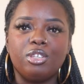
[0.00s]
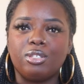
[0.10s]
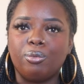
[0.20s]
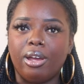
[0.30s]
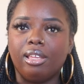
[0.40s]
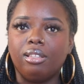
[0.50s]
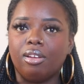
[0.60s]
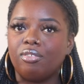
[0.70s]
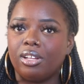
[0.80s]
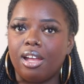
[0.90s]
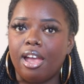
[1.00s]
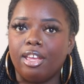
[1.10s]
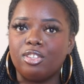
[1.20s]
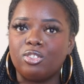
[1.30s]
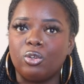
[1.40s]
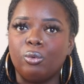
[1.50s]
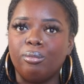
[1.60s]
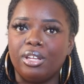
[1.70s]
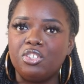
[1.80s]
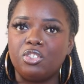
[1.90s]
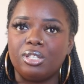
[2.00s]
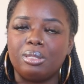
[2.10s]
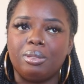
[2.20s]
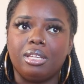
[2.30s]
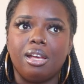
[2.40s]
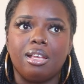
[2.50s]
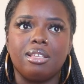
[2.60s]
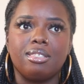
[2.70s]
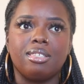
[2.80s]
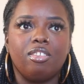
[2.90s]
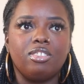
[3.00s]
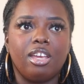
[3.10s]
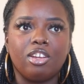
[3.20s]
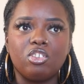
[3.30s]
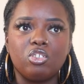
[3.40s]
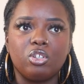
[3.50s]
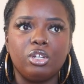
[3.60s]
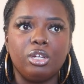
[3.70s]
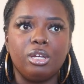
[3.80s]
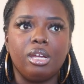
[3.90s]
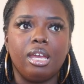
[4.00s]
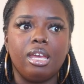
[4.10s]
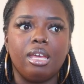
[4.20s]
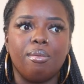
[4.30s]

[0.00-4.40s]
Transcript: reason why I love Nikaya so much is because the texture